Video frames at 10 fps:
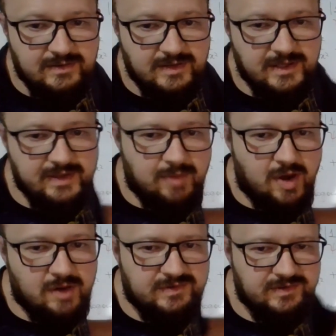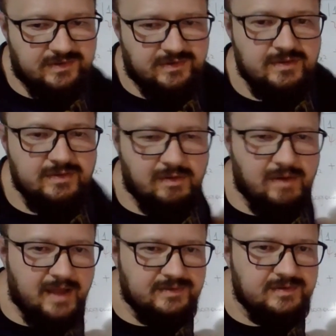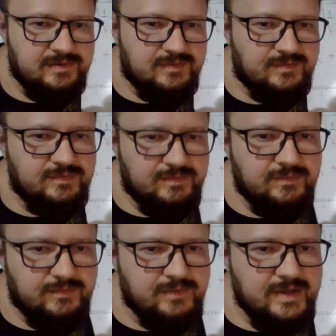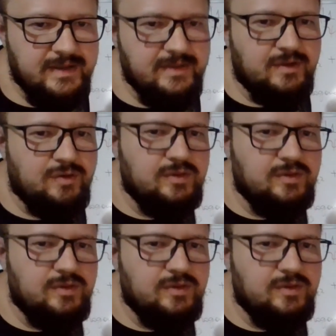in the boxes, all right? It is really a good